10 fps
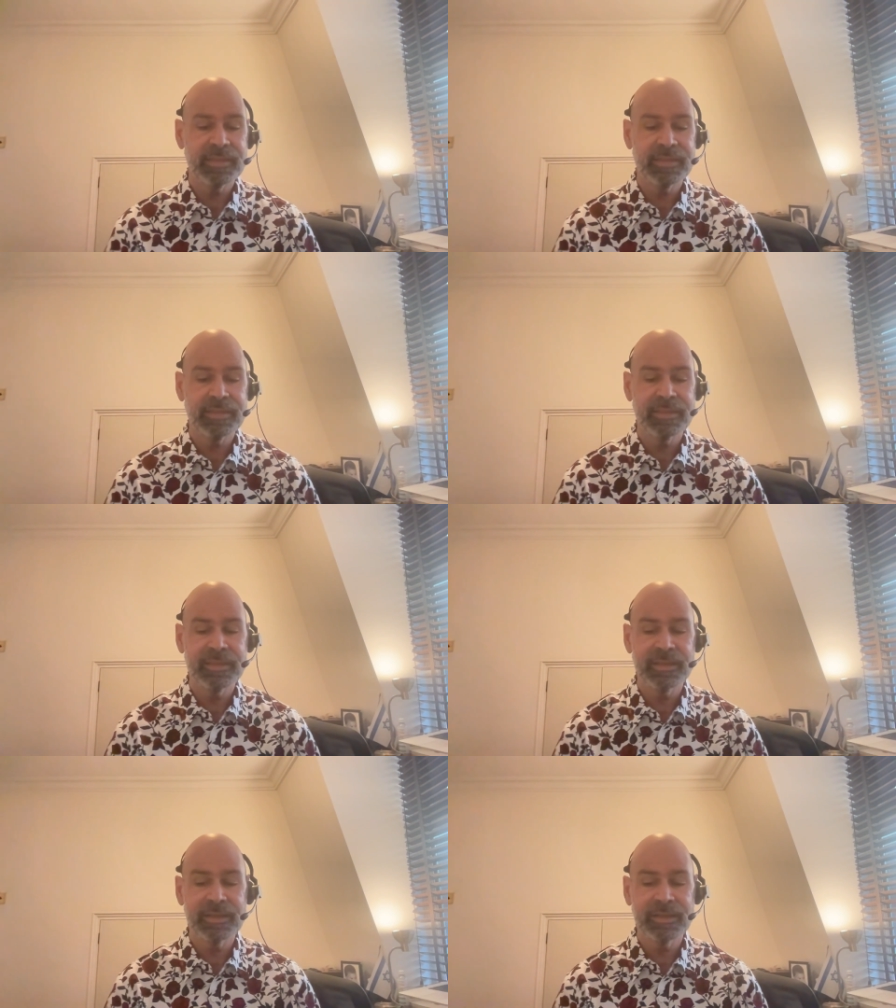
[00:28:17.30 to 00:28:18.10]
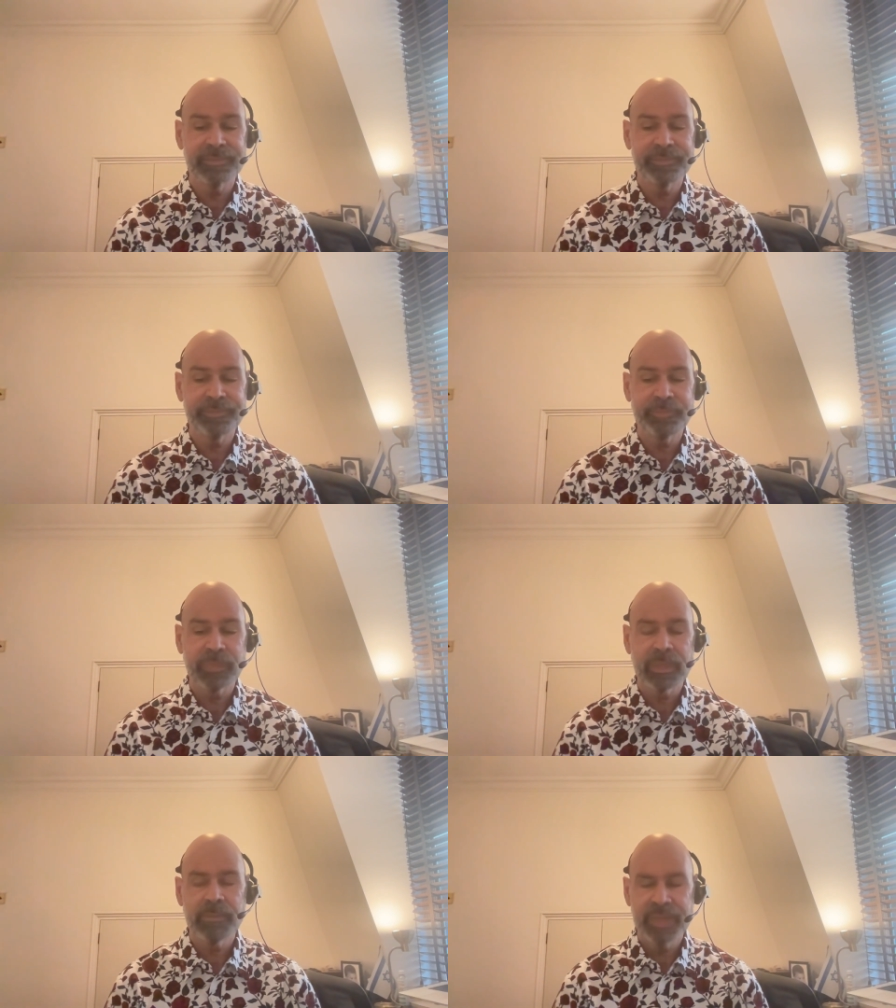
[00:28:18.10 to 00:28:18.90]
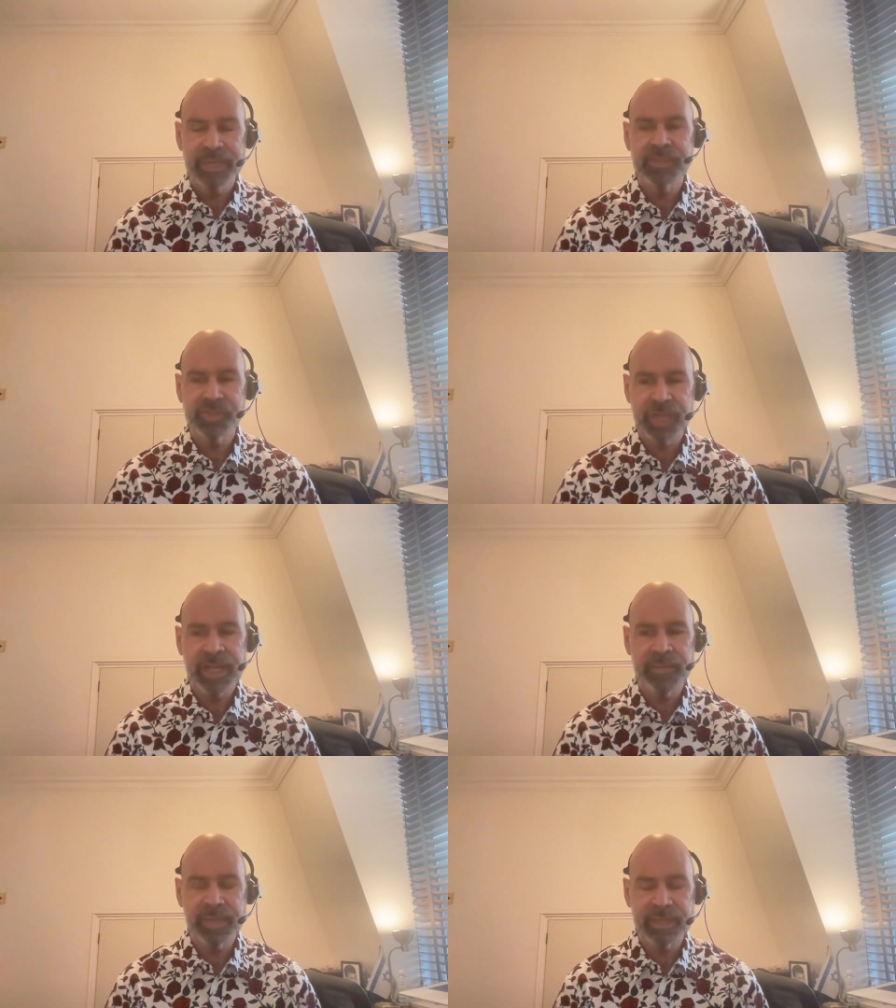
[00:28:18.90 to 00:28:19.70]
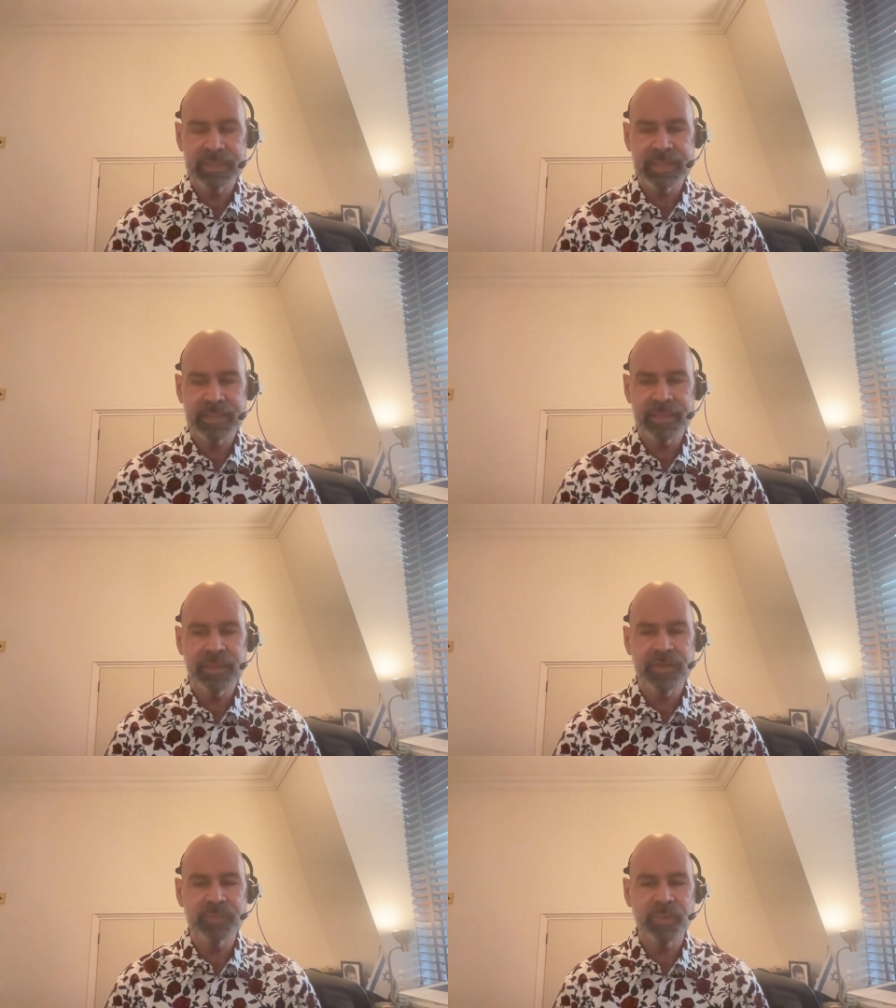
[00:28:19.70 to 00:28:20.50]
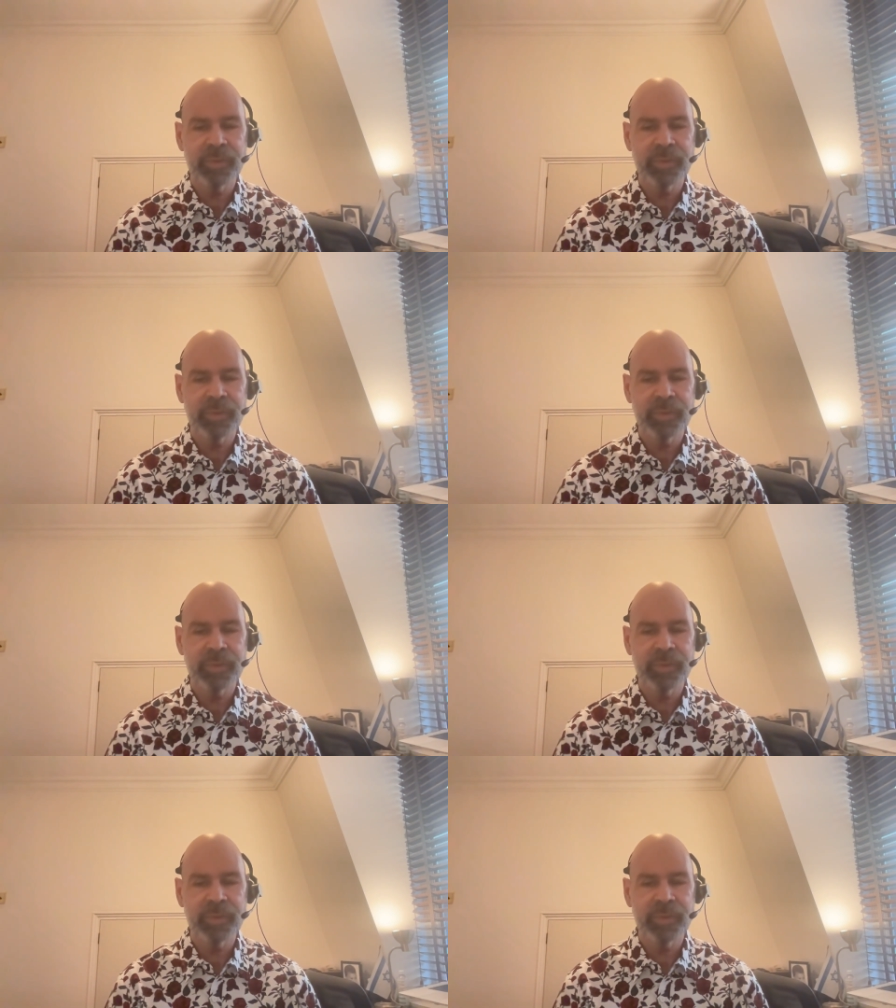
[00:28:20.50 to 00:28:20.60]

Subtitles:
the biggest shame is that there